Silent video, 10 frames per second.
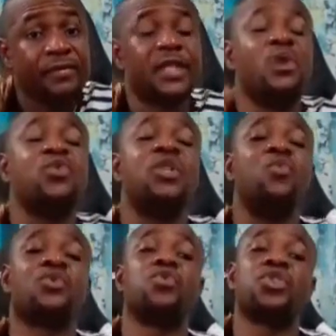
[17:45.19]
They will still
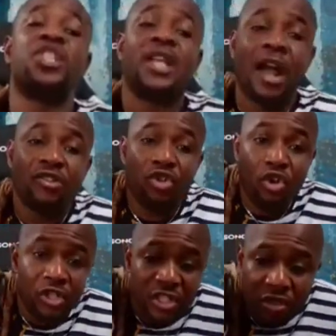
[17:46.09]
want to sit down
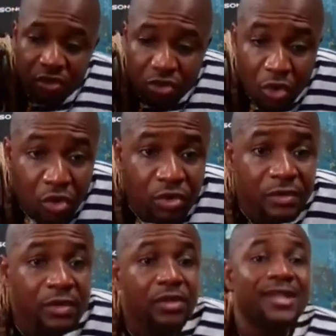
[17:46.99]
on
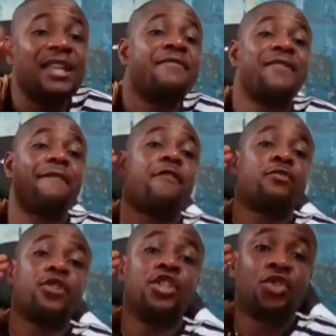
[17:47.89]
throne. Never
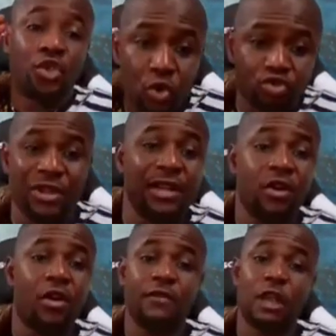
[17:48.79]
for the children
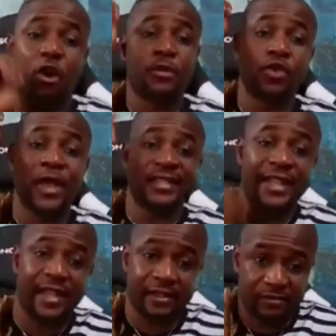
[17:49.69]
of that community to
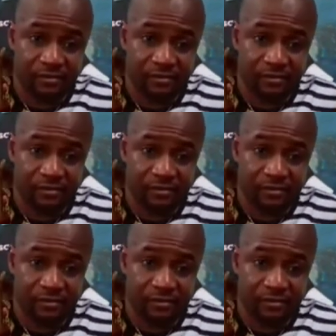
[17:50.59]
say.